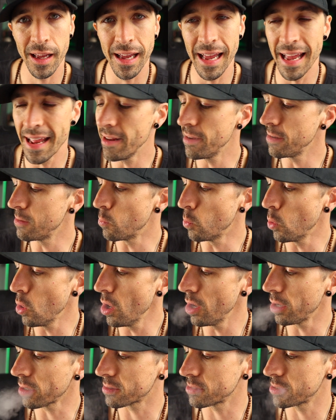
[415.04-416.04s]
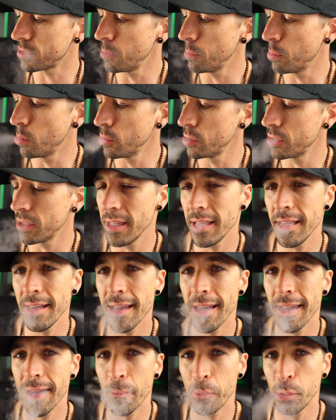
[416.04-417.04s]
And it works. You push
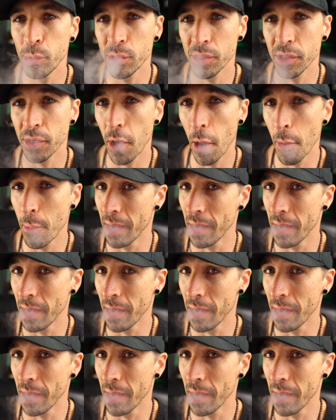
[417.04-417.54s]
the go